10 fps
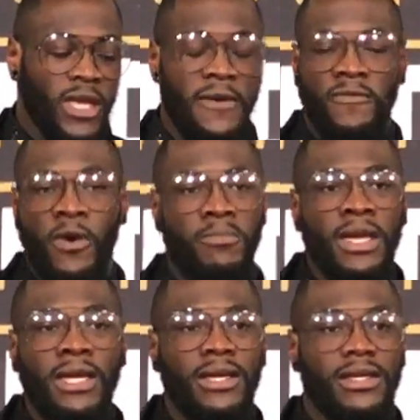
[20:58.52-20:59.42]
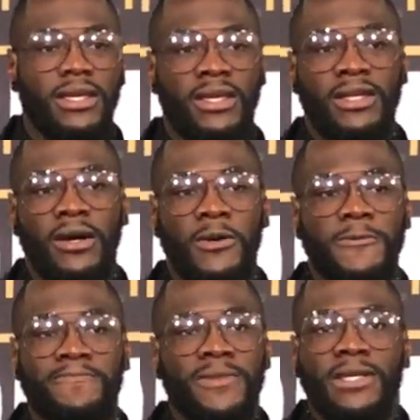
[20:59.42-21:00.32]
and for me, you
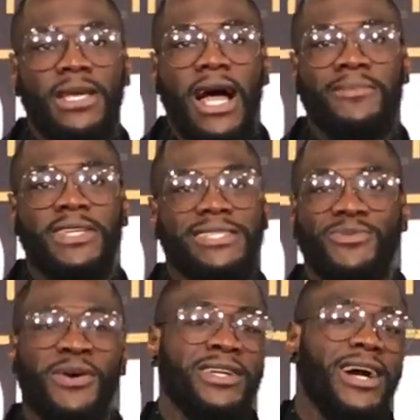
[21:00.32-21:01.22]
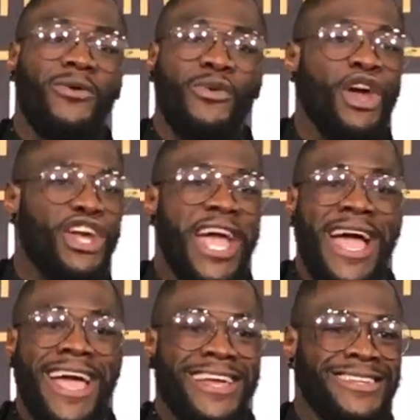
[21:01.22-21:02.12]
know, I'm just one of a rare
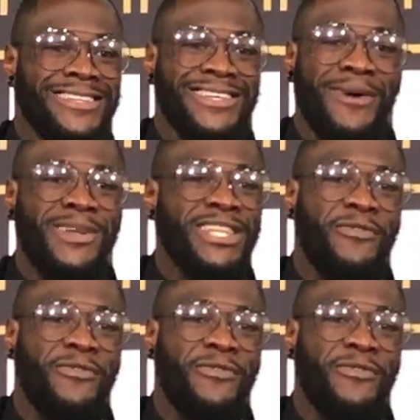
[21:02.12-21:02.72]
kind. I'm a